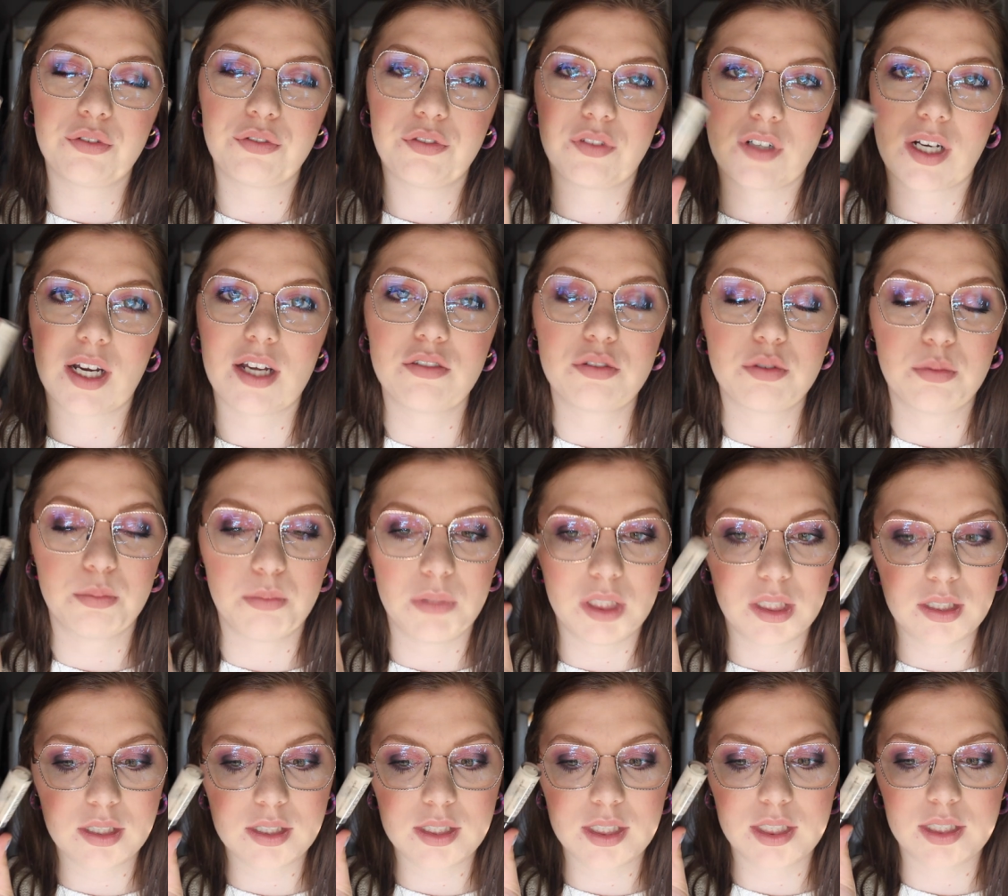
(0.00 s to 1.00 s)
five
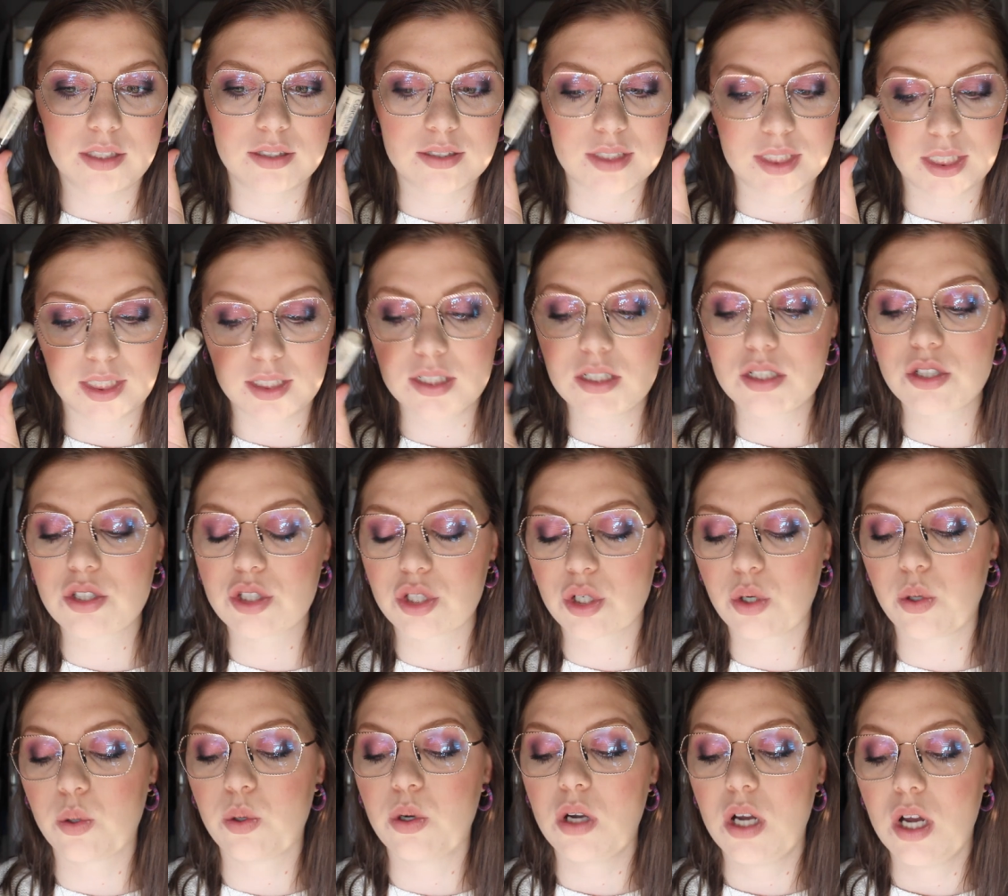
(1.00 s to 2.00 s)
milliliters in it,
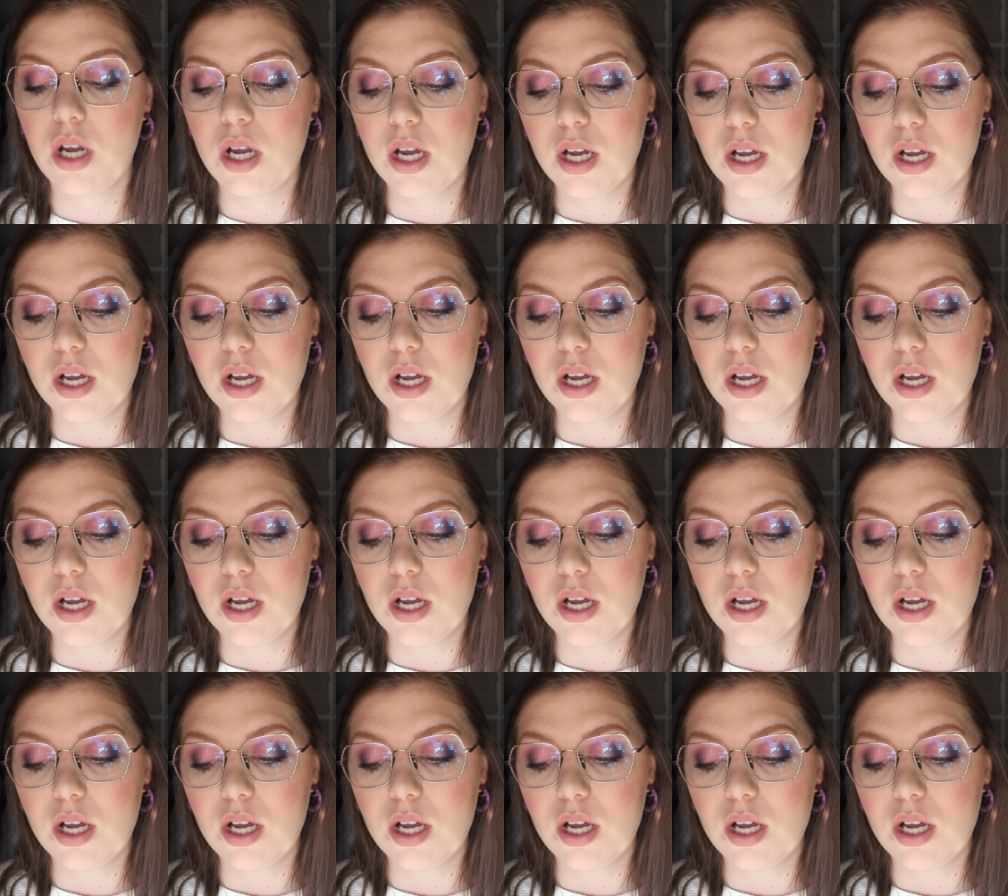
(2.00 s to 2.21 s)
so